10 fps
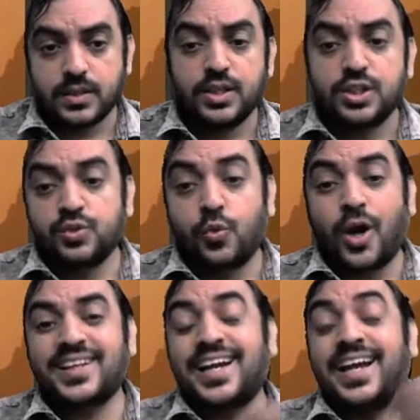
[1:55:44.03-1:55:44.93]
So
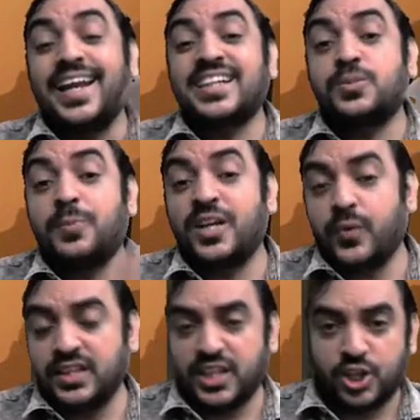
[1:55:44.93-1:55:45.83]
what connects
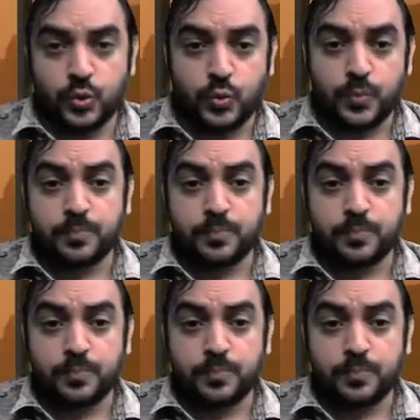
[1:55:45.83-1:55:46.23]
between the two?